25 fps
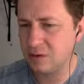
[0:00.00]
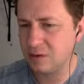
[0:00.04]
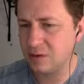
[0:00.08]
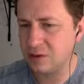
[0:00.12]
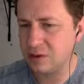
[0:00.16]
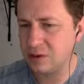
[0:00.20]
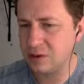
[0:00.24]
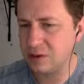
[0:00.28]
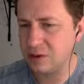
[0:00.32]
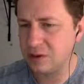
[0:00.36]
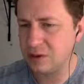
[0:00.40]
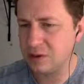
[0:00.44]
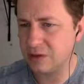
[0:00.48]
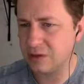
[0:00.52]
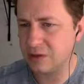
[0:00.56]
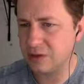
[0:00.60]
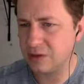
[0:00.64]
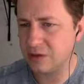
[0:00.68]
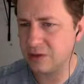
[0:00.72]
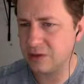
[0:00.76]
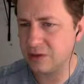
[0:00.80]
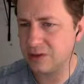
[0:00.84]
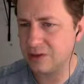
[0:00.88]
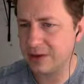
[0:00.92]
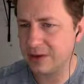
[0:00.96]
we generate
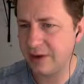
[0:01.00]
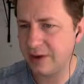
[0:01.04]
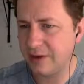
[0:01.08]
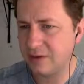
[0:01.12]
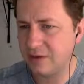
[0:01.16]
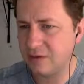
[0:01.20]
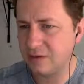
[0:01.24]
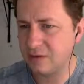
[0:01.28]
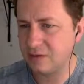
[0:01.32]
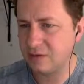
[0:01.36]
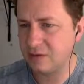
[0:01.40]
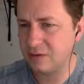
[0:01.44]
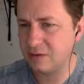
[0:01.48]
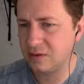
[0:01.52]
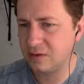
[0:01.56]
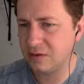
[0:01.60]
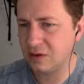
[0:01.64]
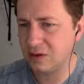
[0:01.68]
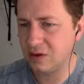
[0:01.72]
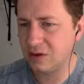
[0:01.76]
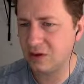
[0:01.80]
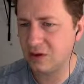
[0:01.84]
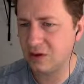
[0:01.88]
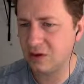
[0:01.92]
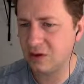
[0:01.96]
toolpaths,
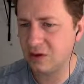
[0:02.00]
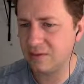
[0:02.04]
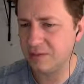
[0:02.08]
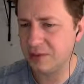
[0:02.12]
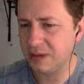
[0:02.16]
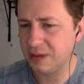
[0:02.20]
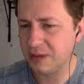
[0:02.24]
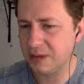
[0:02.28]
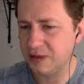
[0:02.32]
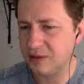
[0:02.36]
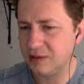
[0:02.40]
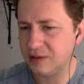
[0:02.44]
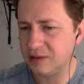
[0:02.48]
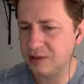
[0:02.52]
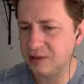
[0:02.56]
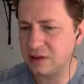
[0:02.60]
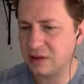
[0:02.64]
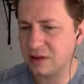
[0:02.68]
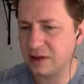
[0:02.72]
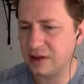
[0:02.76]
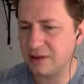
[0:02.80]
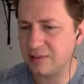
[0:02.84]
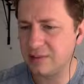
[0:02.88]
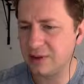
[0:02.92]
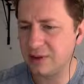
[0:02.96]
it'll automatically
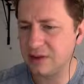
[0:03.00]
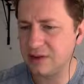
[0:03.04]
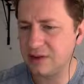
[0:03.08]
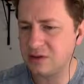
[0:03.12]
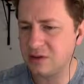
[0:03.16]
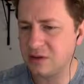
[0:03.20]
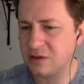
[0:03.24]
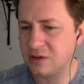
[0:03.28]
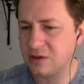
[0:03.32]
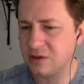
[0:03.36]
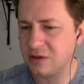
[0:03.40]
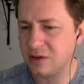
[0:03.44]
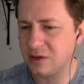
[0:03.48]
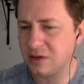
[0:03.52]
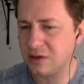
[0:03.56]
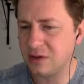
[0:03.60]
select based on